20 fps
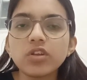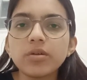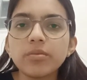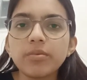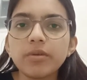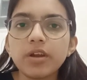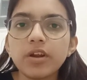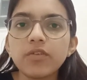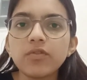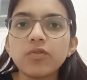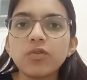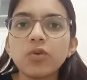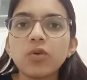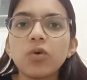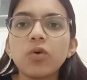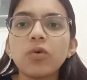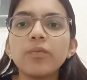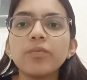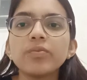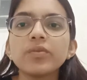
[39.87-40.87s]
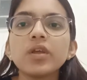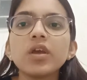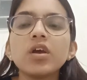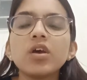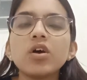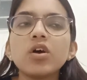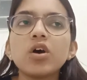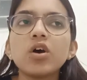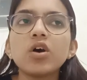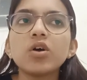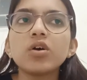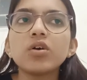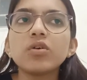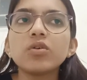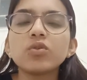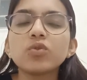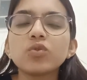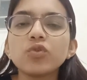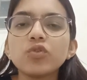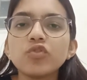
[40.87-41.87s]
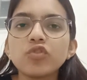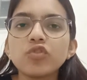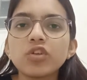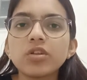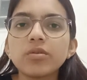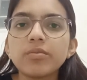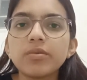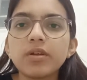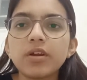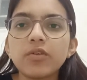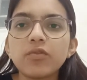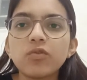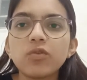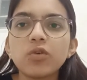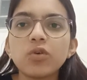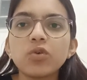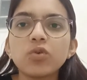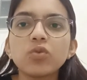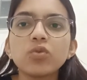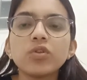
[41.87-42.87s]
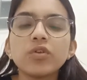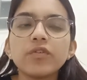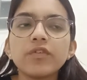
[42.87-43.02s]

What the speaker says: blood flow to the